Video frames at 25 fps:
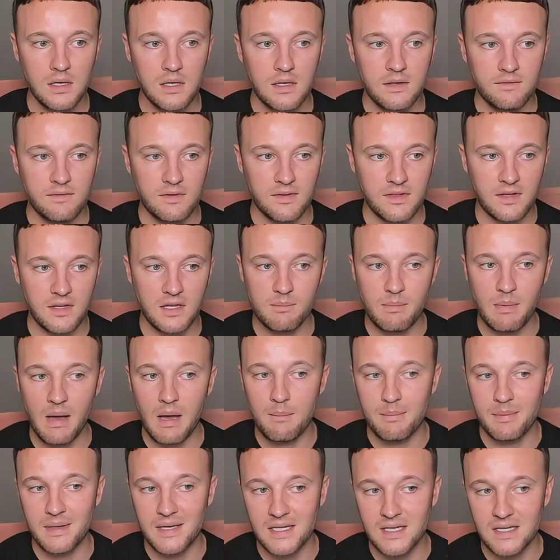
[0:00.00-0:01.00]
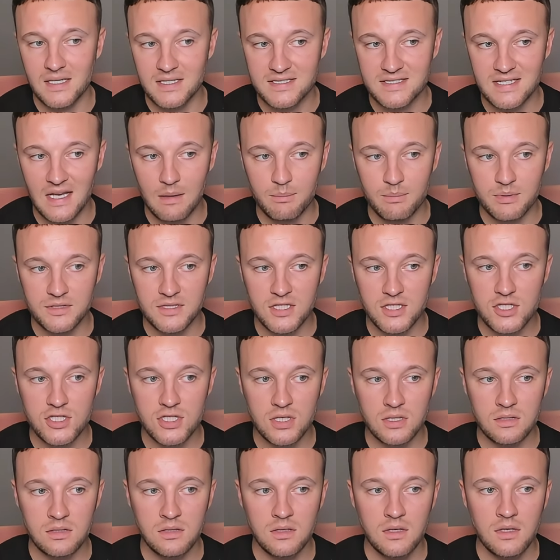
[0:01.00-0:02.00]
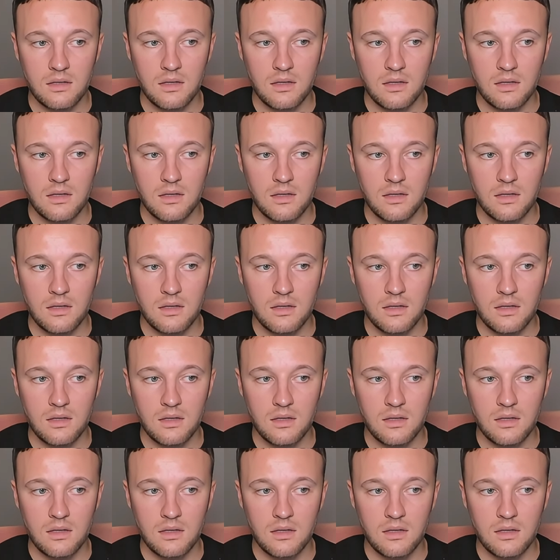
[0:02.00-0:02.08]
You think about being in a sell position